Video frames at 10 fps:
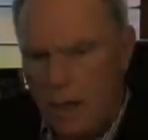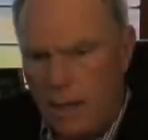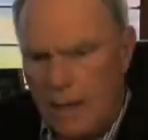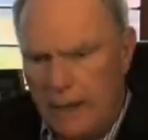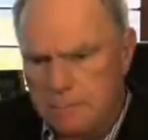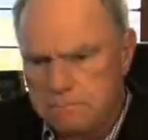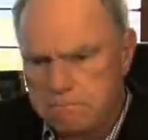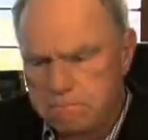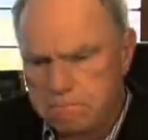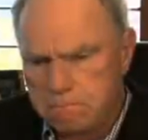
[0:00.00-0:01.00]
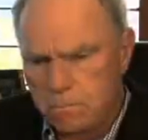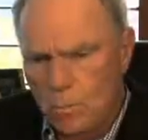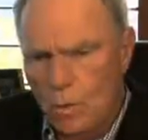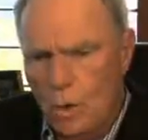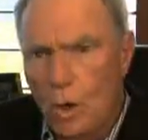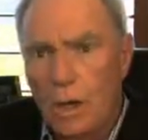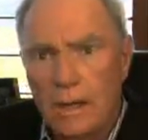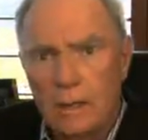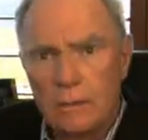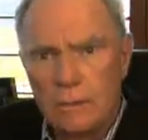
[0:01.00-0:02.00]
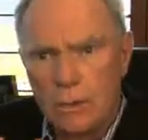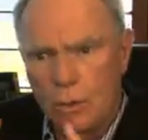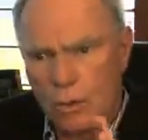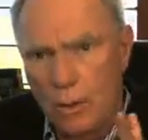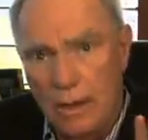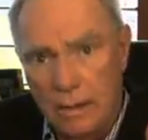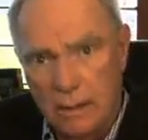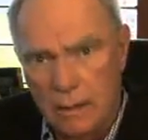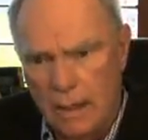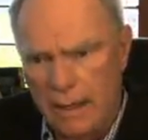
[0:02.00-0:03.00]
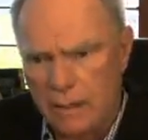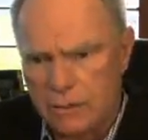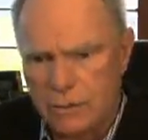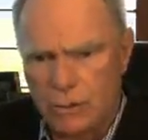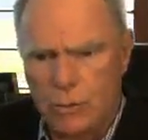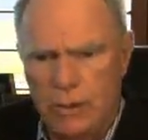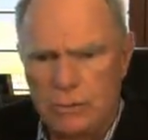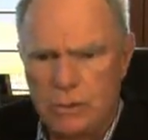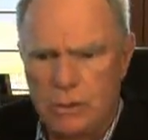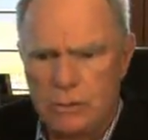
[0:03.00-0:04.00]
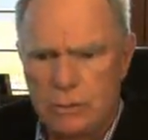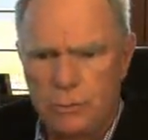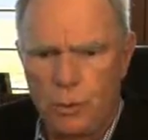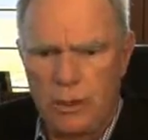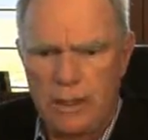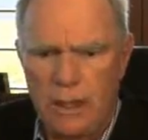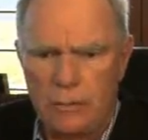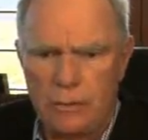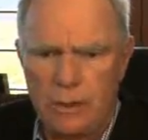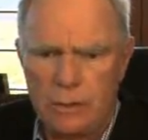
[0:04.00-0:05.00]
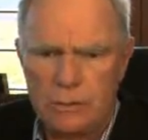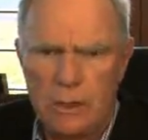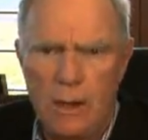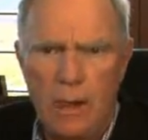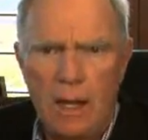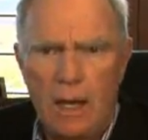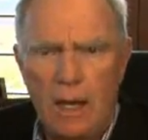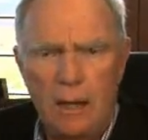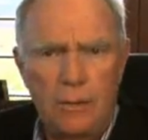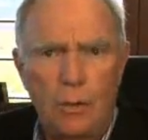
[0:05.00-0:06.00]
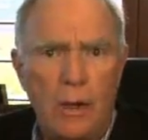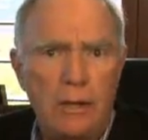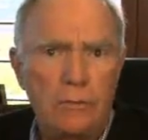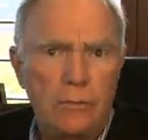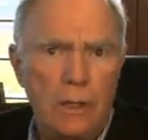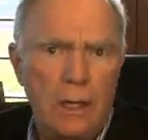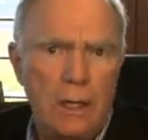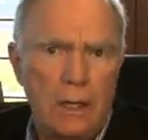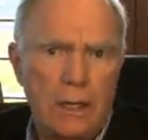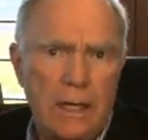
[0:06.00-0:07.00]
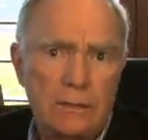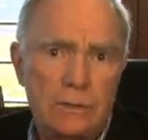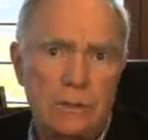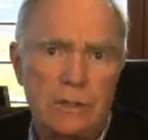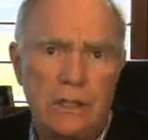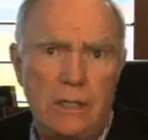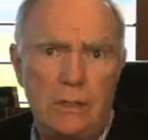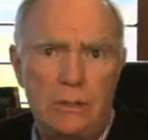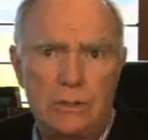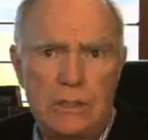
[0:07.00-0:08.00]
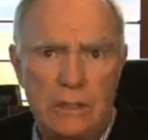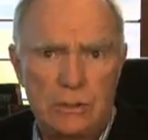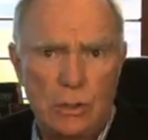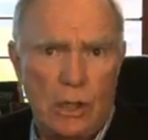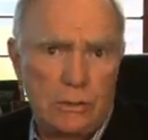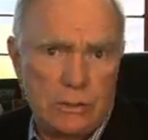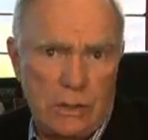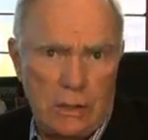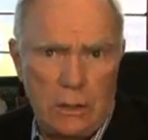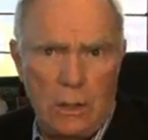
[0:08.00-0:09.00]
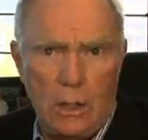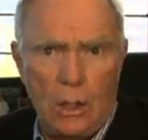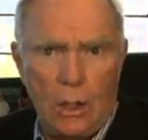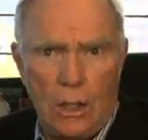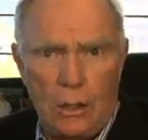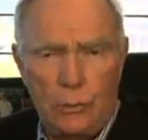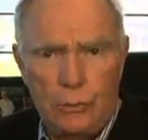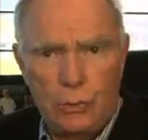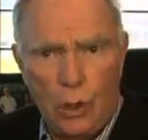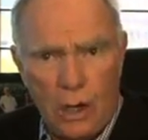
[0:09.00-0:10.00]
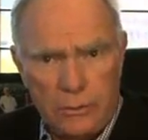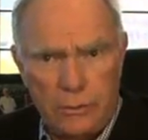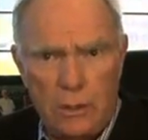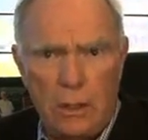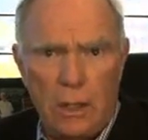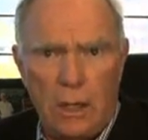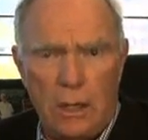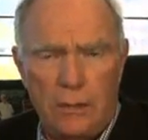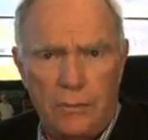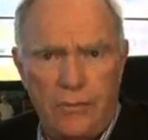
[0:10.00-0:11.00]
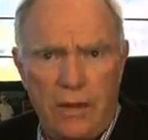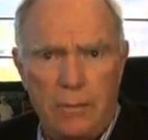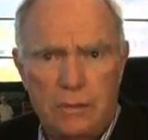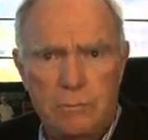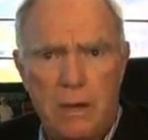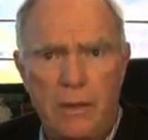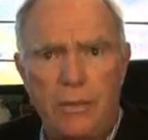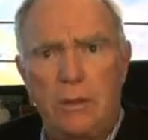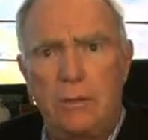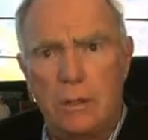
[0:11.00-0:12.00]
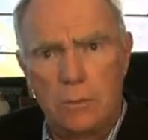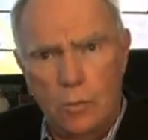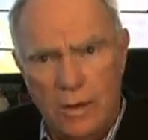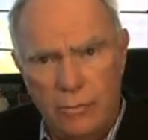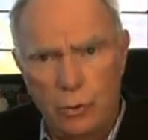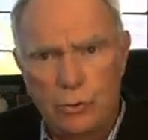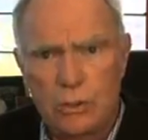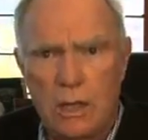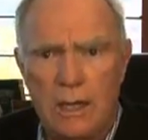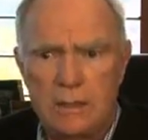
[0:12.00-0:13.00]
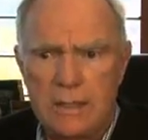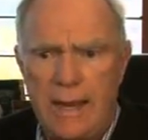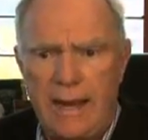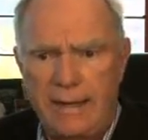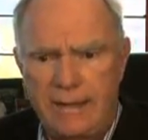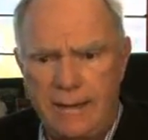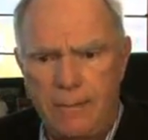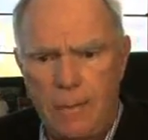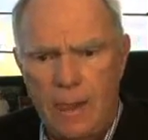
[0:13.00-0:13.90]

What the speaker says: The only way I can answer your question is to point out this. The great Konstantin Stanislavski, who taught the famous method that revolutionized acting,